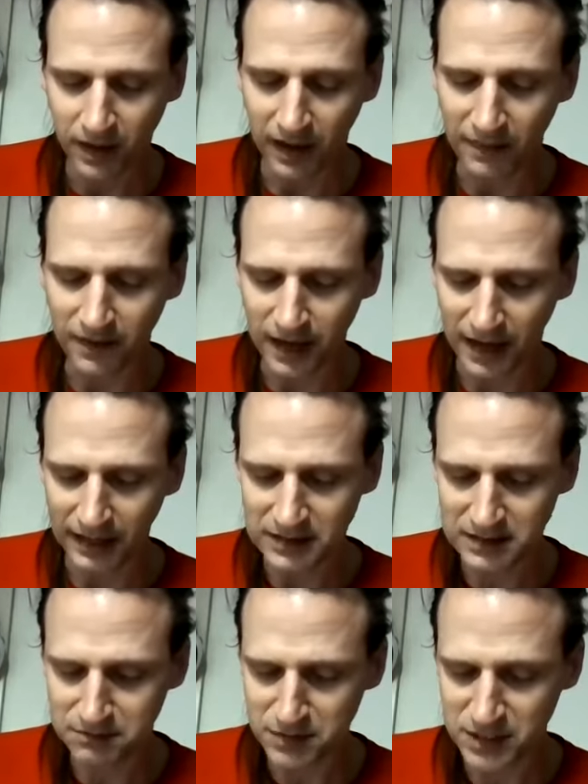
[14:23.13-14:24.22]
In the night
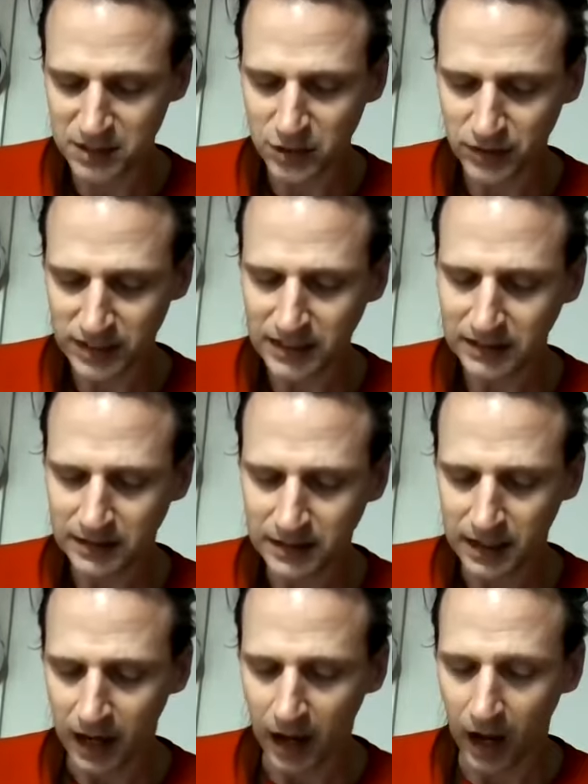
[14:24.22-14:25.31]
mystery,
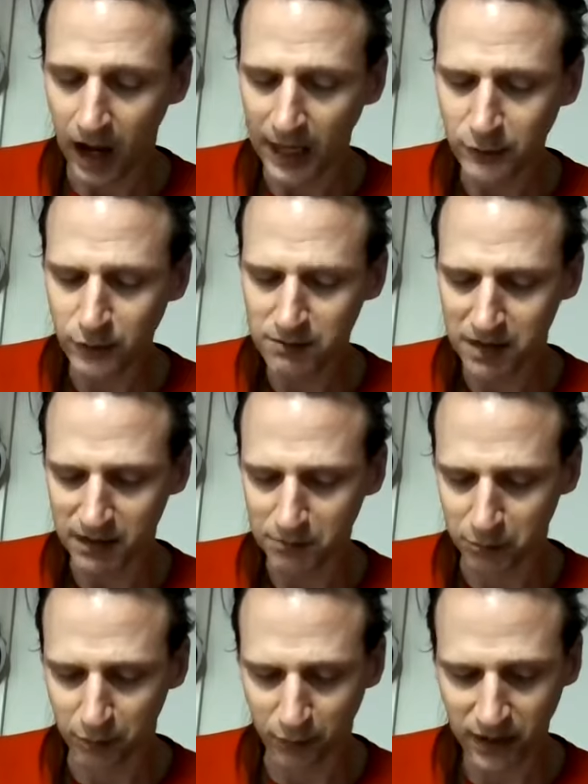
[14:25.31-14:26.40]
100 men
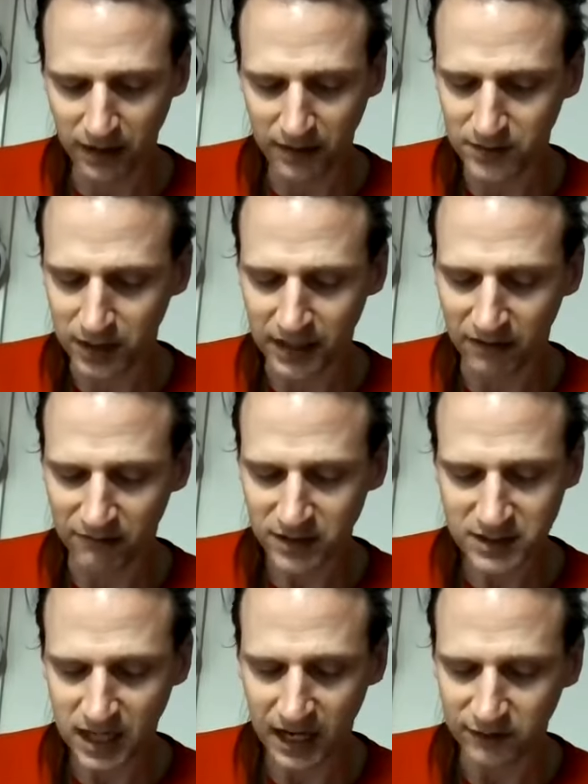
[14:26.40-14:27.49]
breathed on every
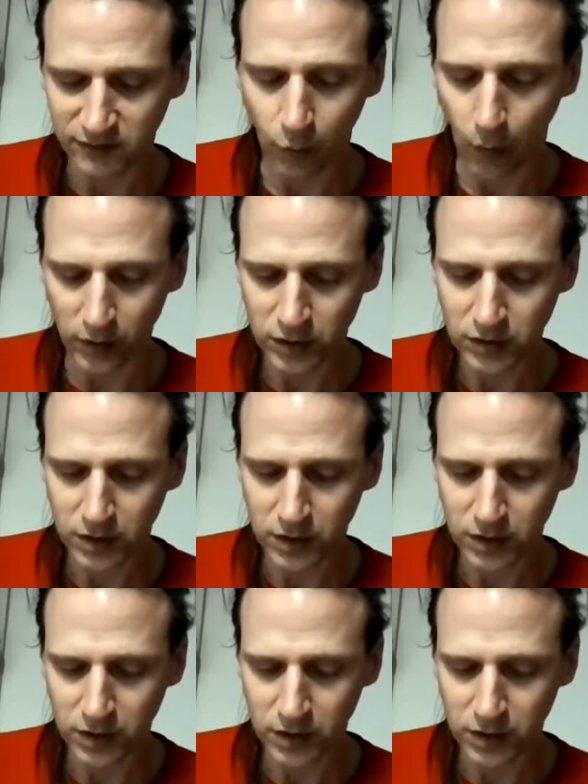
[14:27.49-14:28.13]
side of Ward,